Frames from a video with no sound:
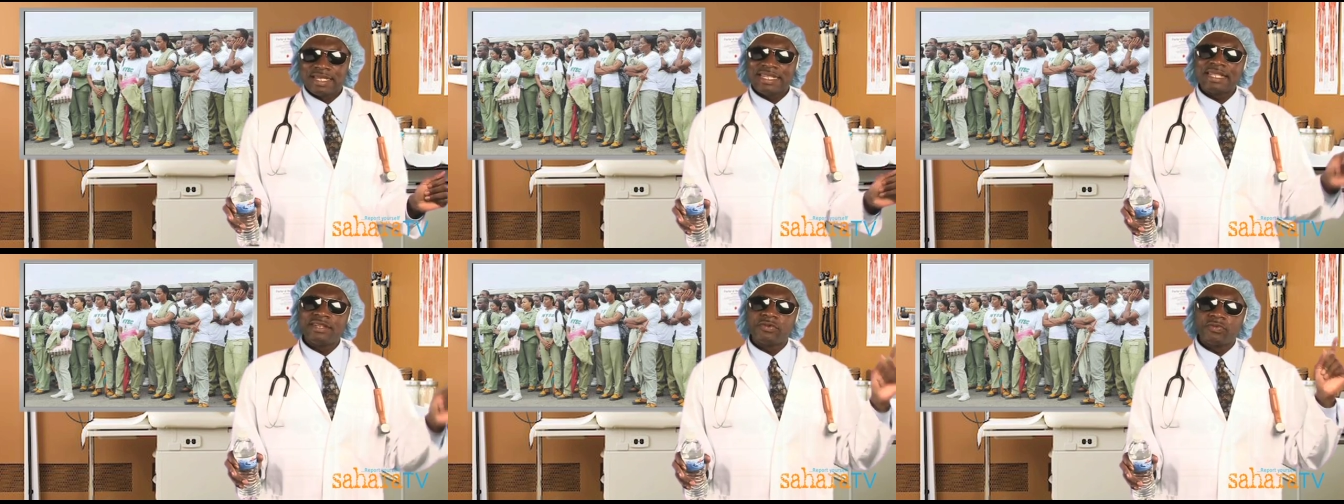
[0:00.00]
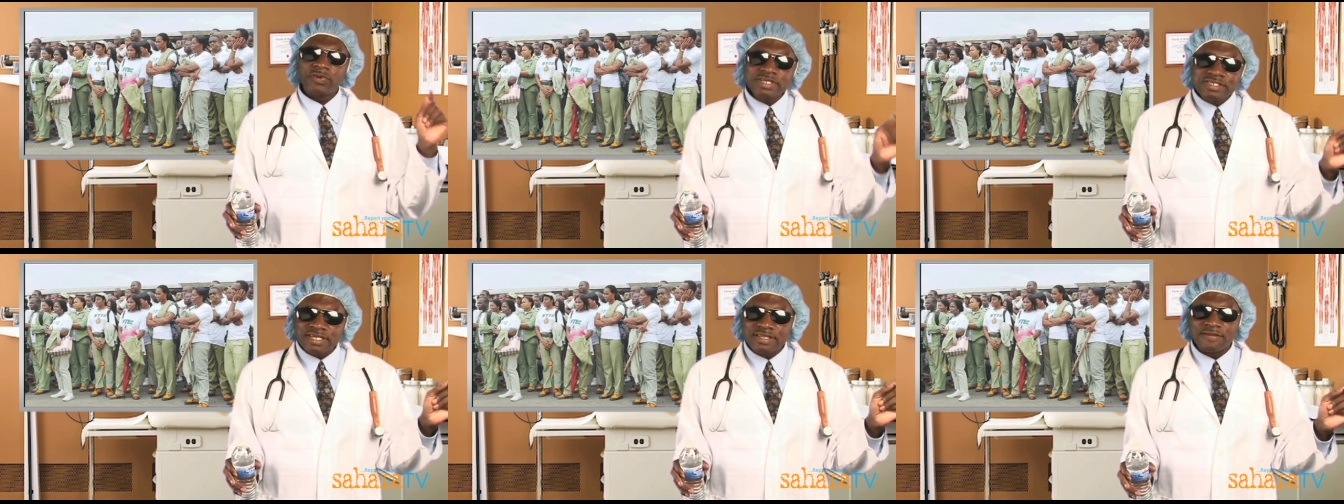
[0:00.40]
that the
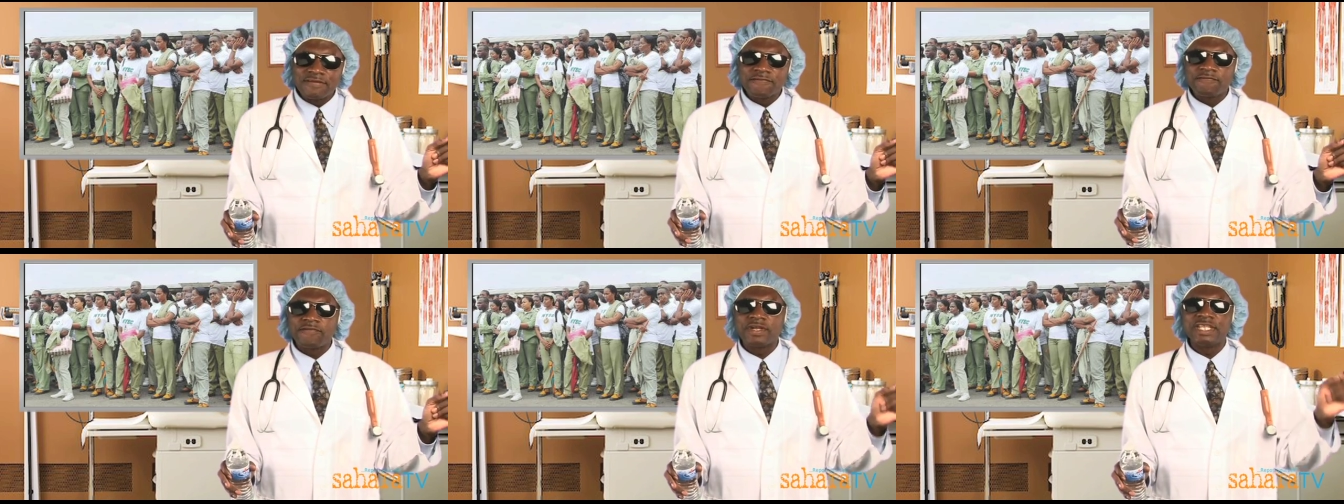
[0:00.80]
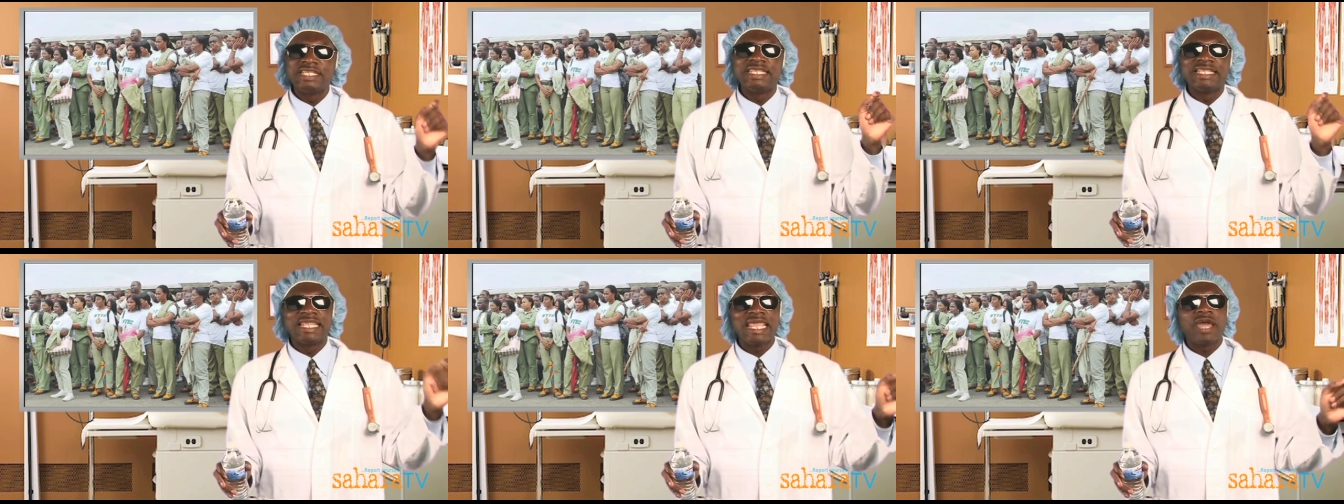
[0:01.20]
reason for the
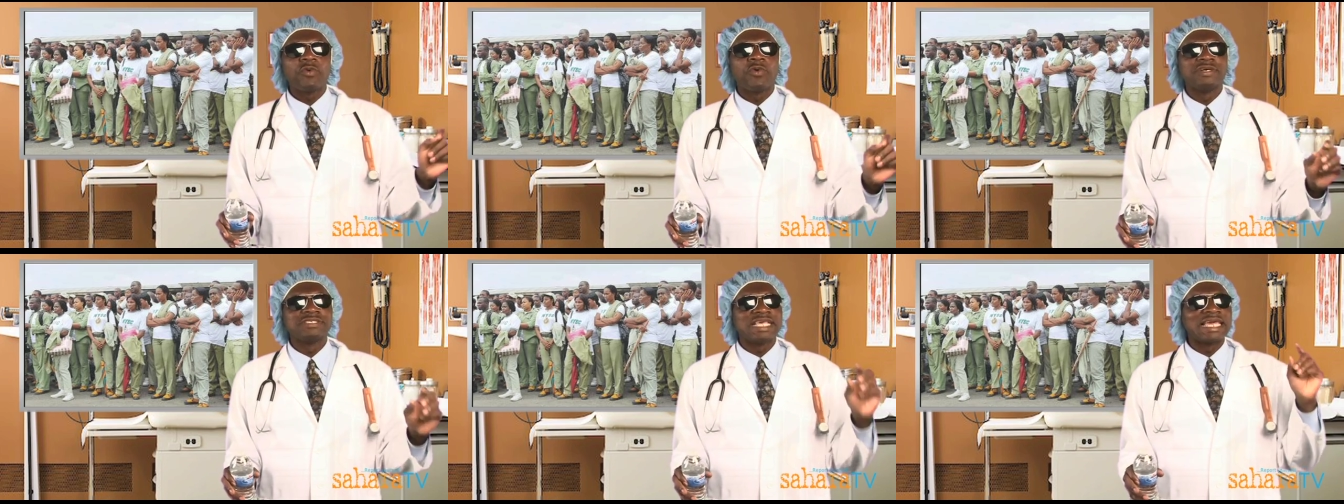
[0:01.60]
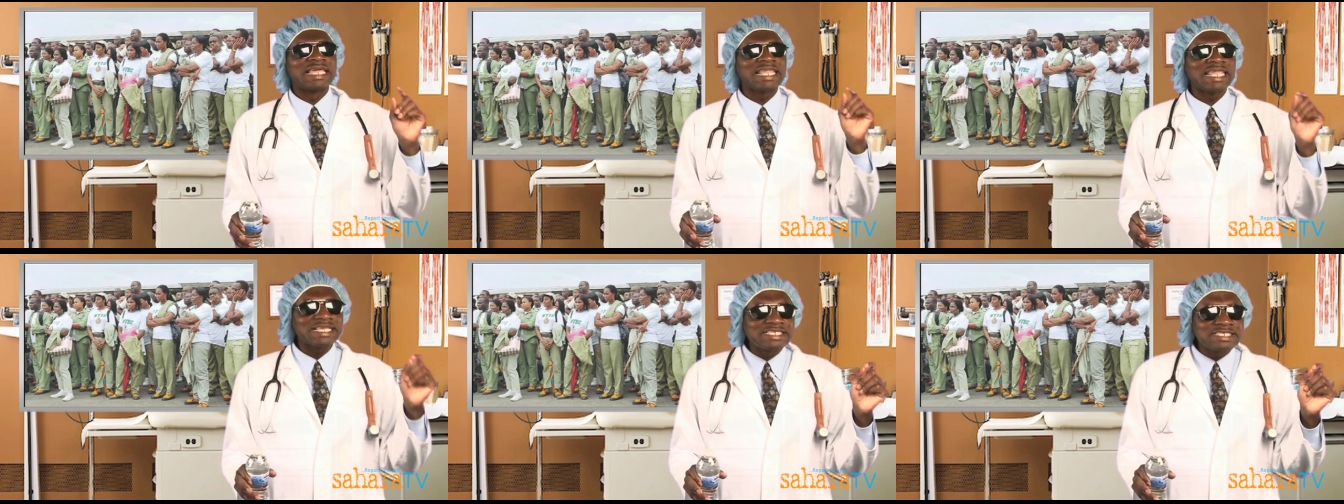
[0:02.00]
delay was a
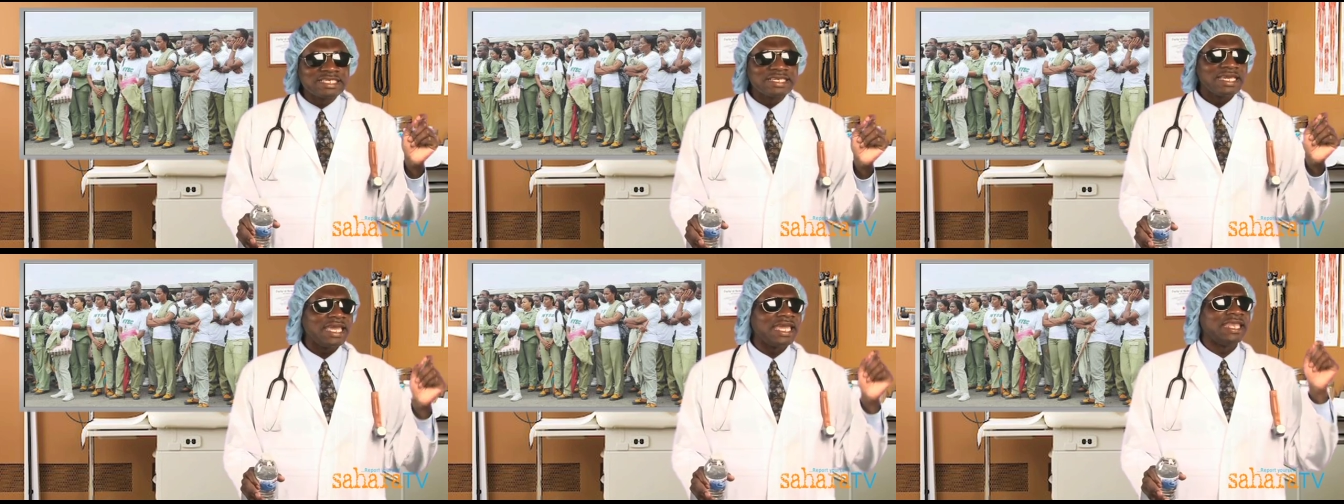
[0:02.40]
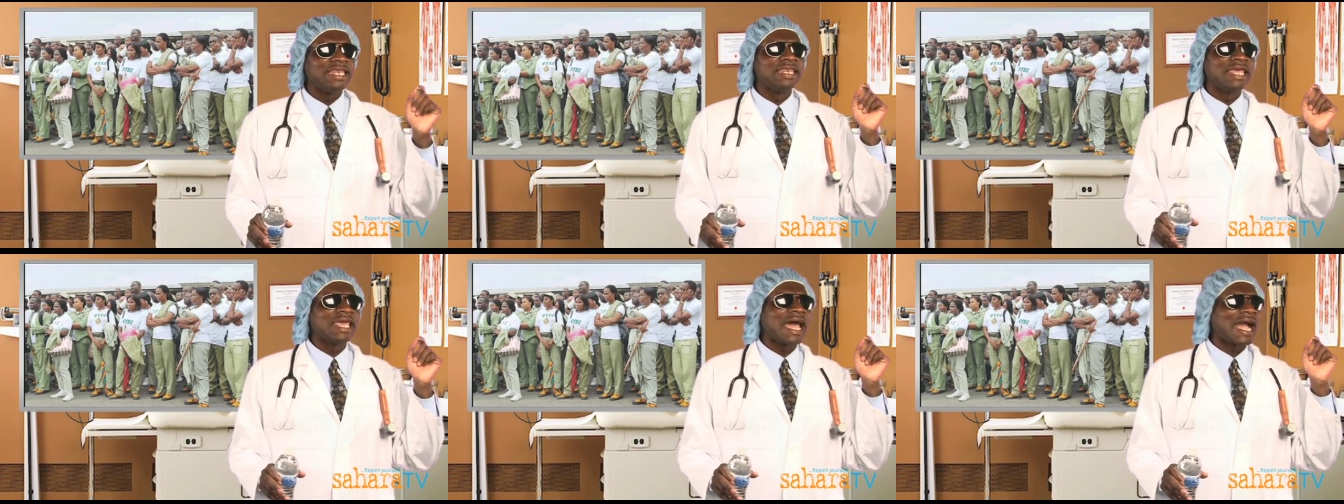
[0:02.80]
glitch
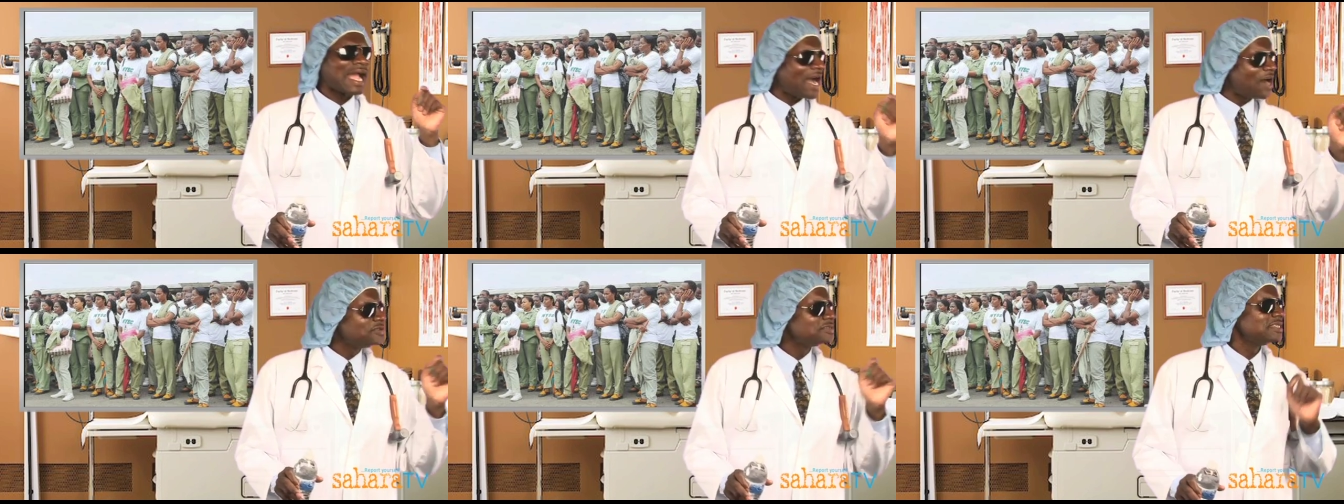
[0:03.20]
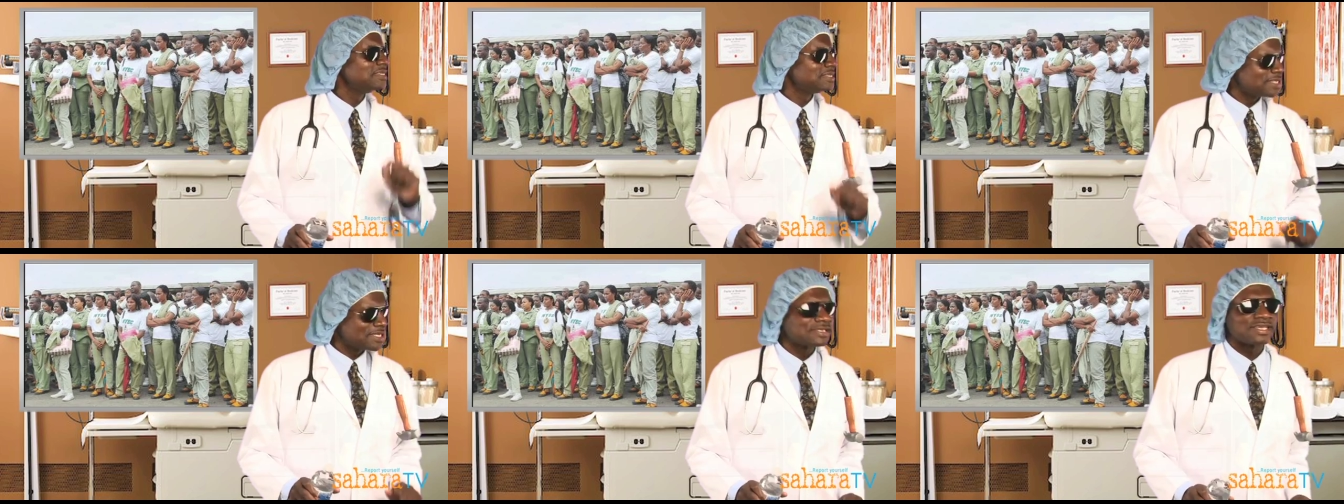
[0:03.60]
in the
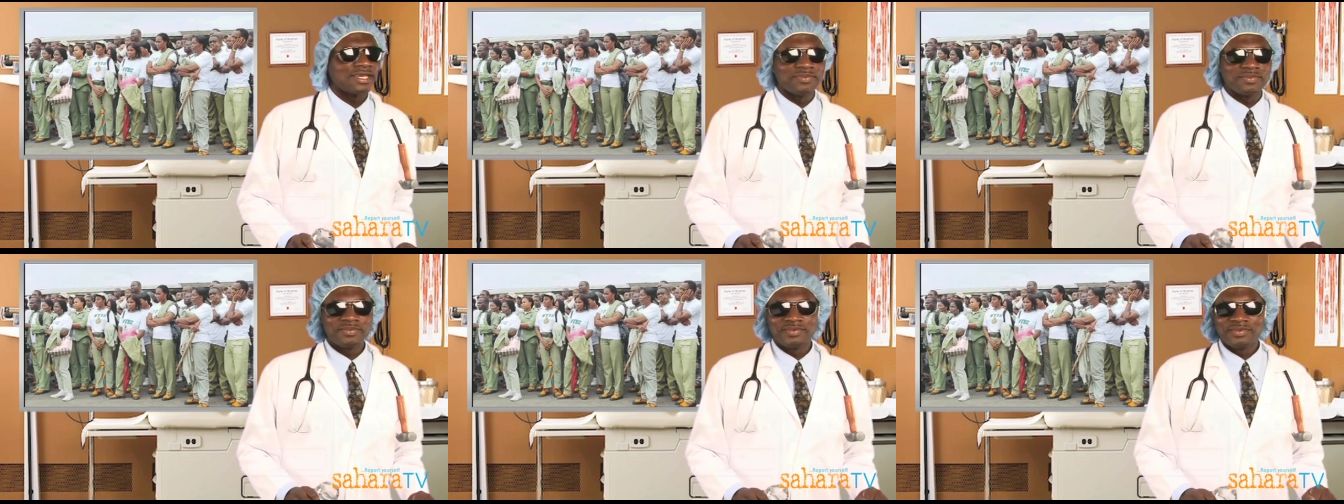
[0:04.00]
accounting system.